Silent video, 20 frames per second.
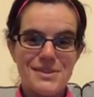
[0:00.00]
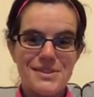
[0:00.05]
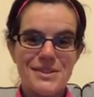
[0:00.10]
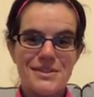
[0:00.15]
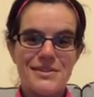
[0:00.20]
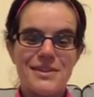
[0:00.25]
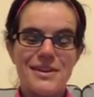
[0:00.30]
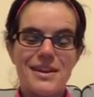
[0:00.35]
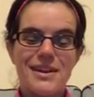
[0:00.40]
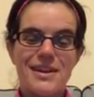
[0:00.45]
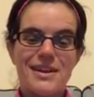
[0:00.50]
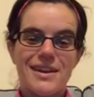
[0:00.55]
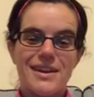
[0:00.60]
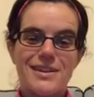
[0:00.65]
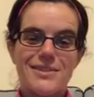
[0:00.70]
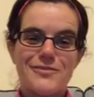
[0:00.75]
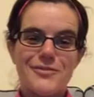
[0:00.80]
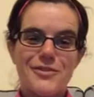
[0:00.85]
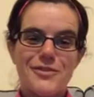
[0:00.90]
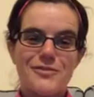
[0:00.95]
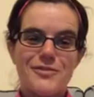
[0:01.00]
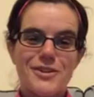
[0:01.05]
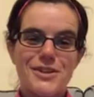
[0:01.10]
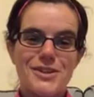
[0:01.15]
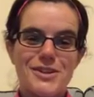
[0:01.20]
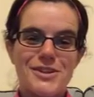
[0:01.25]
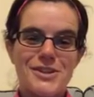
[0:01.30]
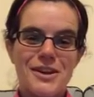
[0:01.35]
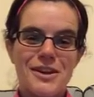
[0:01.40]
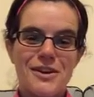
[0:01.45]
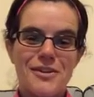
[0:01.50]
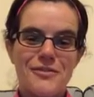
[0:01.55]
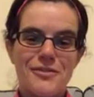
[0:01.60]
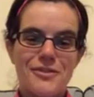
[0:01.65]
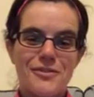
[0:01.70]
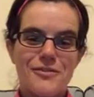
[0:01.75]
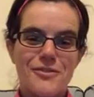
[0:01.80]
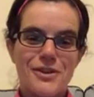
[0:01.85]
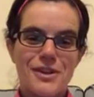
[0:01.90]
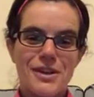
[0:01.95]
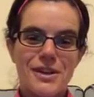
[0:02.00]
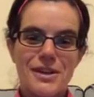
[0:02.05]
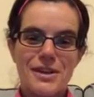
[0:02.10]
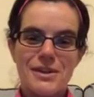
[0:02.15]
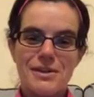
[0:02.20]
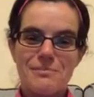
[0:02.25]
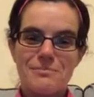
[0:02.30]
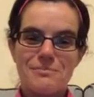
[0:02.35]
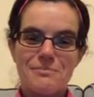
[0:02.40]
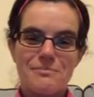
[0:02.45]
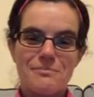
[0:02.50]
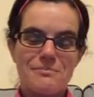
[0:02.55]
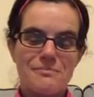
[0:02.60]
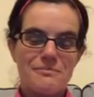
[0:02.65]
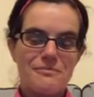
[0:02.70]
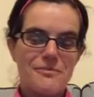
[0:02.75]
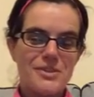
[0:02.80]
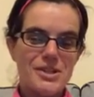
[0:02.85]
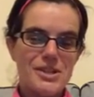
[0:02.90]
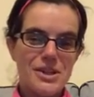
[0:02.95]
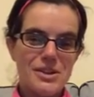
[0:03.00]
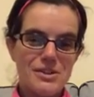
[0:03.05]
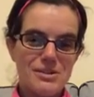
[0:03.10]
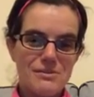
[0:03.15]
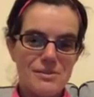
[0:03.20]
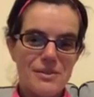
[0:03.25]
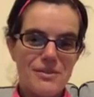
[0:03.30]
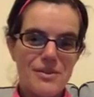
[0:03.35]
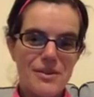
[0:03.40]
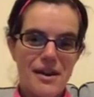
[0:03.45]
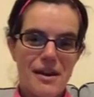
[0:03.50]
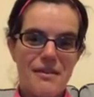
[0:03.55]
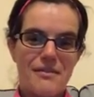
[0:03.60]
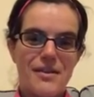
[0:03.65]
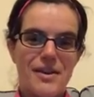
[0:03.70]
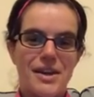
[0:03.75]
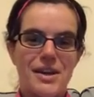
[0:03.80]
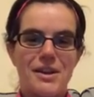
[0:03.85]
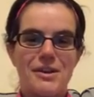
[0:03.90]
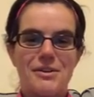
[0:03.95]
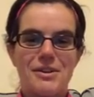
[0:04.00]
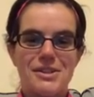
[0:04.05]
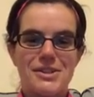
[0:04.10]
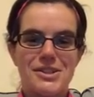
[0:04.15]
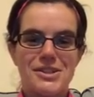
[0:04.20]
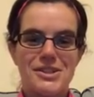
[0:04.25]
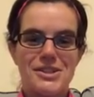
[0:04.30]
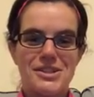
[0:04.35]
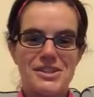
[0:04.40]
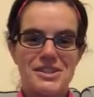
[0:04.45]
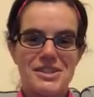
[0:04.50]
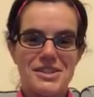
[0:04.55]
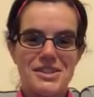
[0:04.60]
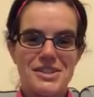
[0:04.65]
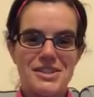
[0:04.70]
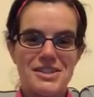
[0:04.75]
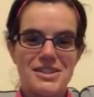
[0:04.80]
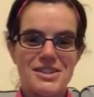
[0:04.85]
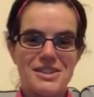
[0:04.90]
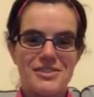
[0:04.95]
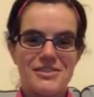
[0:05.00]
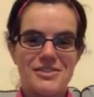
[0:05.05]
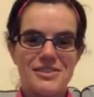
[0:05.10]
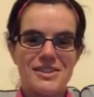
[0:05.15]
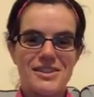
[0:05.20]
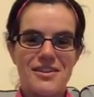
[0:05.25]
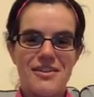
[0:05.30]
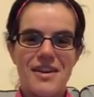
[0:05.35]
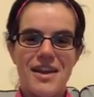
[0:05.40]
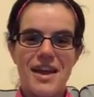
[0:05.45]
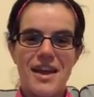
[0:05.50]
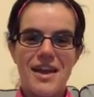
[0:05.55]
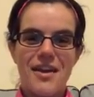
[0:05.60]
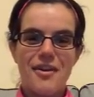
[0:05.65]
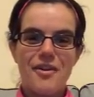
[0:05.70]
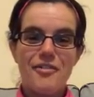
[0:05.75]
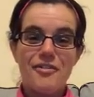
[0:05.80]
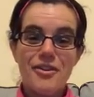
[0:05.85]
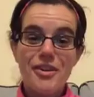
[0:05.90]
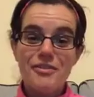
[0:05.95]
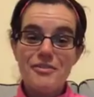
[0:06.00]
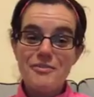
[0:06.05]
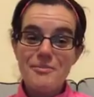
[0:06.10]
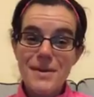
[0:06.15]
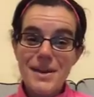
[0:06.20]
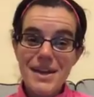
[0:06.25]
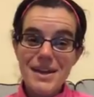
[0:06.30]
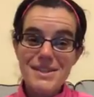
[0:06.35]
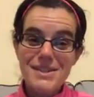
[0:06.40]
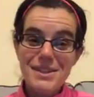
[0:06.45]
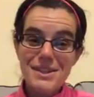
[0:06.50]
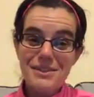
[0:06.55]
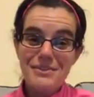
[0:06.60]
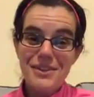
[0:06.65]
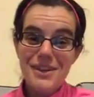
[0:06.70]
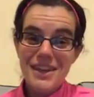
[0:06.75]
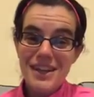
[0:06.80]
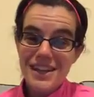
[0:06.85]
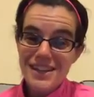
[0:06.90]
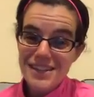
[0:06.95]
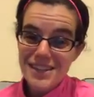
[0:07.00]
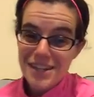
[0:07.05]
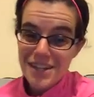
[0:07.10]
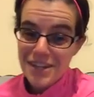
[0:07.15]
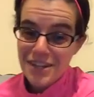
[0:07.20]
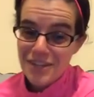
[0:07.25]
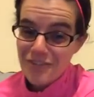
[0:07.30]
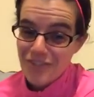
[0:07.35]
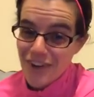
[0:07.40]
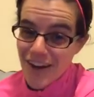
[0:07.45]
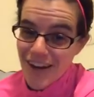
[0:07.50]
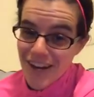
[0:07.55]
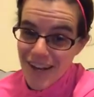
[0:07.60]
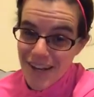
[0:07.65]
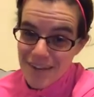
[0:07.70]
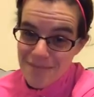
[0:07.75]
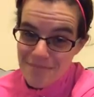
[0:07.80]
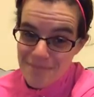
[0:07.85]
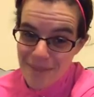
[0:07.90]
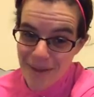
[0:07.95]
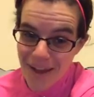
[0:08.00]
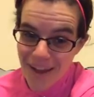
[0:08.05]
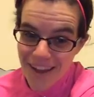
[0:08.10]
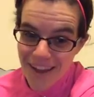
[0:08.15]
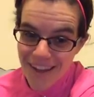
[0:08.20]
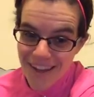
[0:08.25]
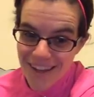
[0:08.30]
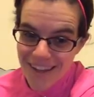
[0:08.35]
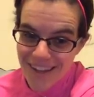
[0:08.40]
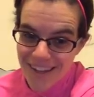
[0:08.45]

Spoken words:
So feel free to share. Feel free to reach out to me if you have any questions too. So hopefully everybody has a good weekend and a good Friday. Bye.